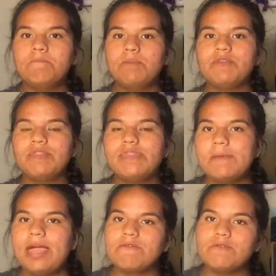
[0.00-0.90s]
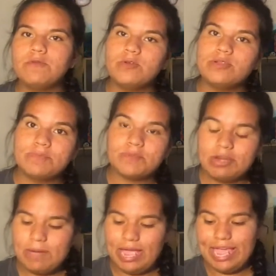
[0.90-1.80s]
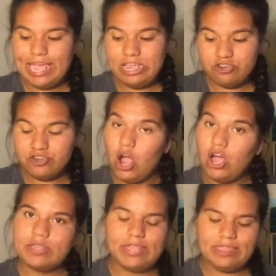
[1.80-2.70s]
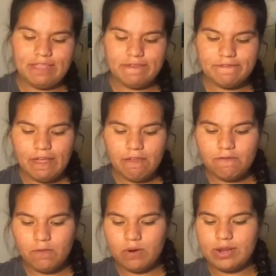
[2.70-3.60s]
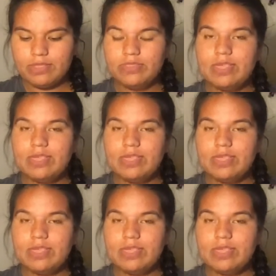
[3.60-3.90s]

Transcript: Both of them had rumors spread by a jock that they fell for.